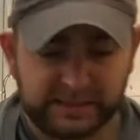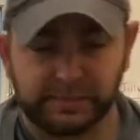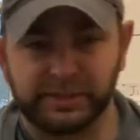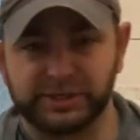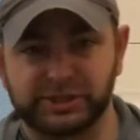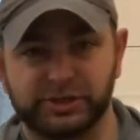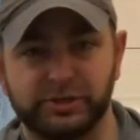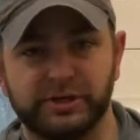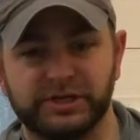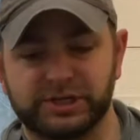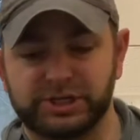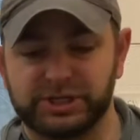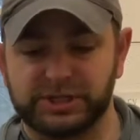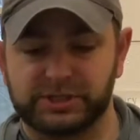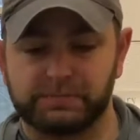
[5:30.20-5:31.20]
the
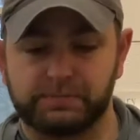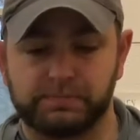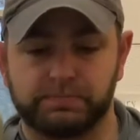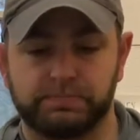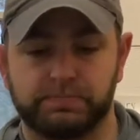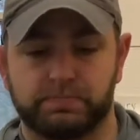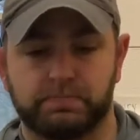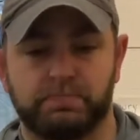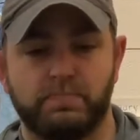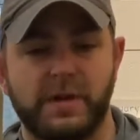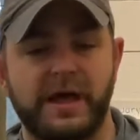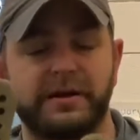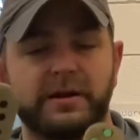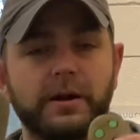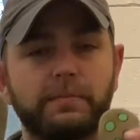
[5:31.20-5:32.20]
students just
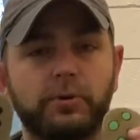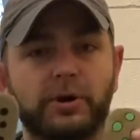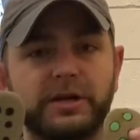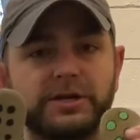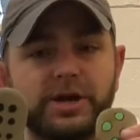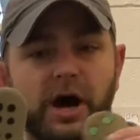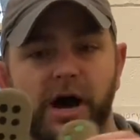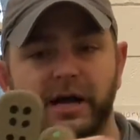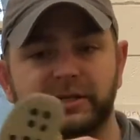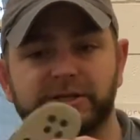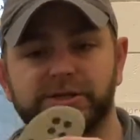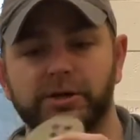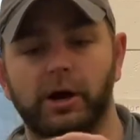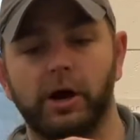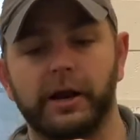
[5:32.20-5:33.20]
ended up putting
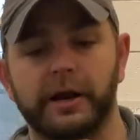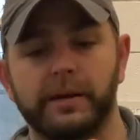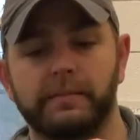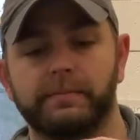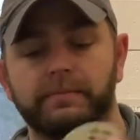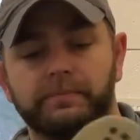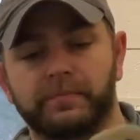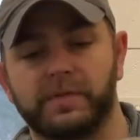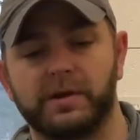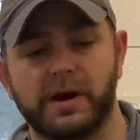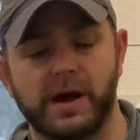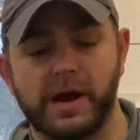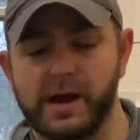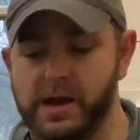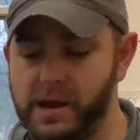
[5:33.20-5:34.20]
dots on it,
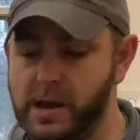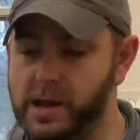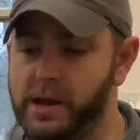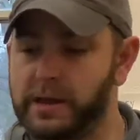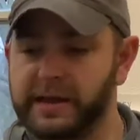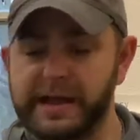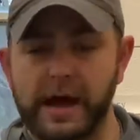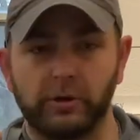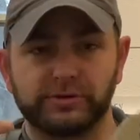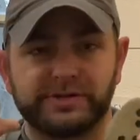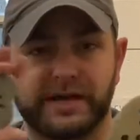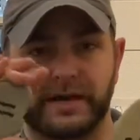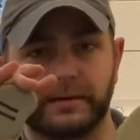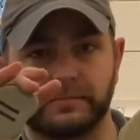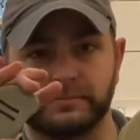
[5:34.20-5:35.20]
okay?
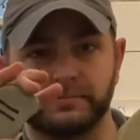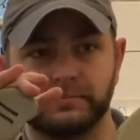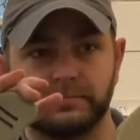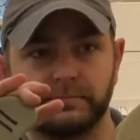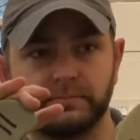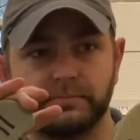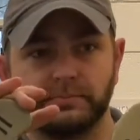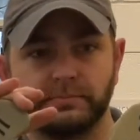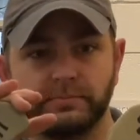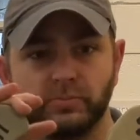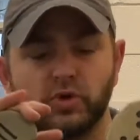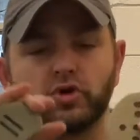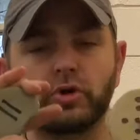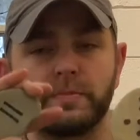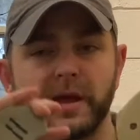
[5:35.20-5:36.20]
Counting.
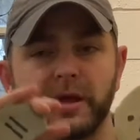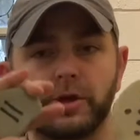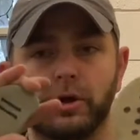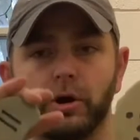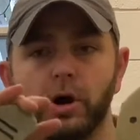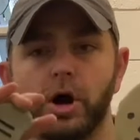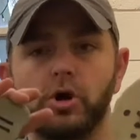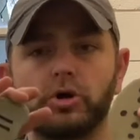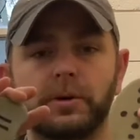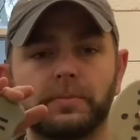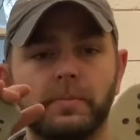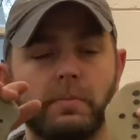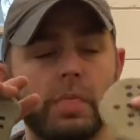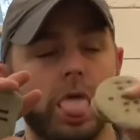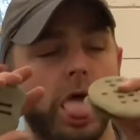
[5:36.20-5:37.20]
You can make your
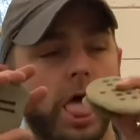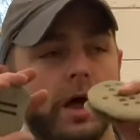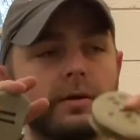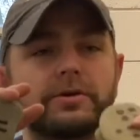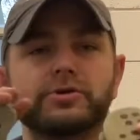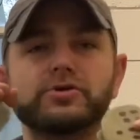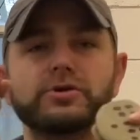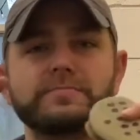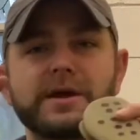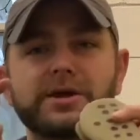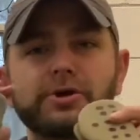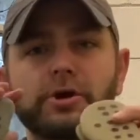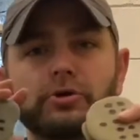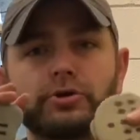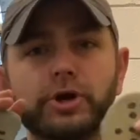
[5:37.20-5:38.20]

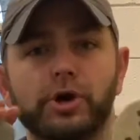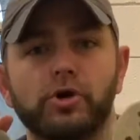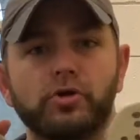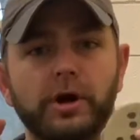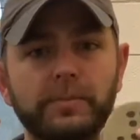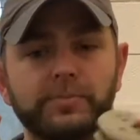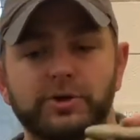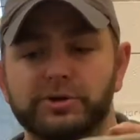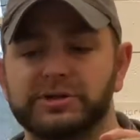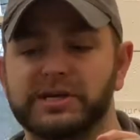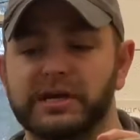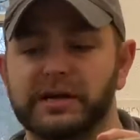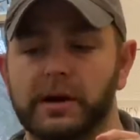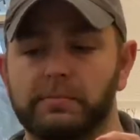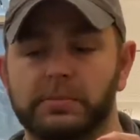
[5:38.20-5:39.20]
own code up
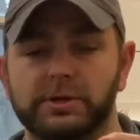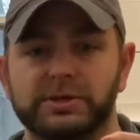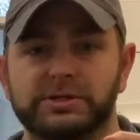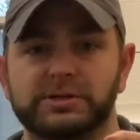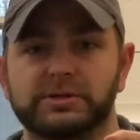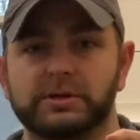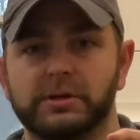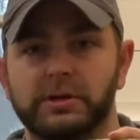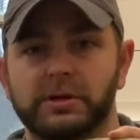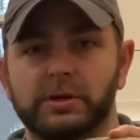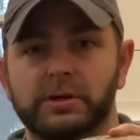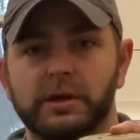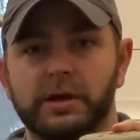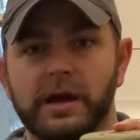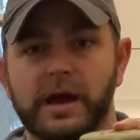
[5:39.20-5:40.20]
using numbers,
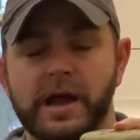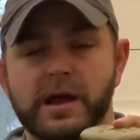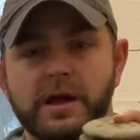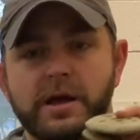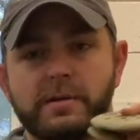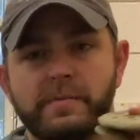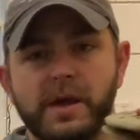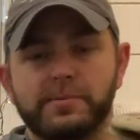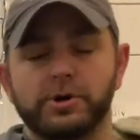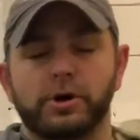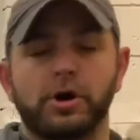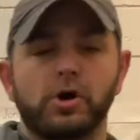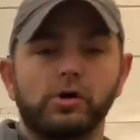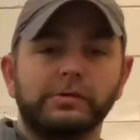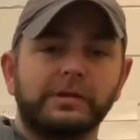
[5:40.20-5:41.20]
okay? Maybe
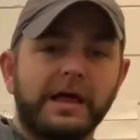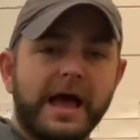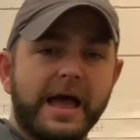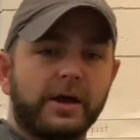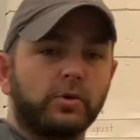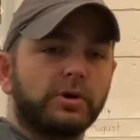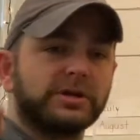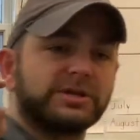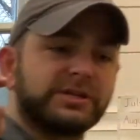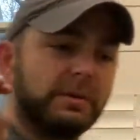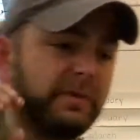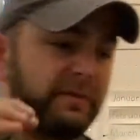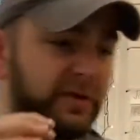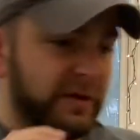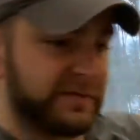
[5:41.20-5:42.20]
your own language. Some
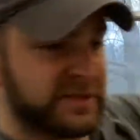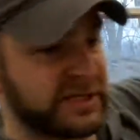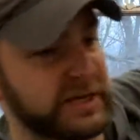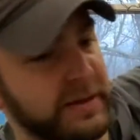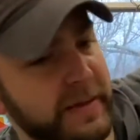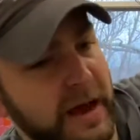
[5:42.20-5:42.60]
of you have seen that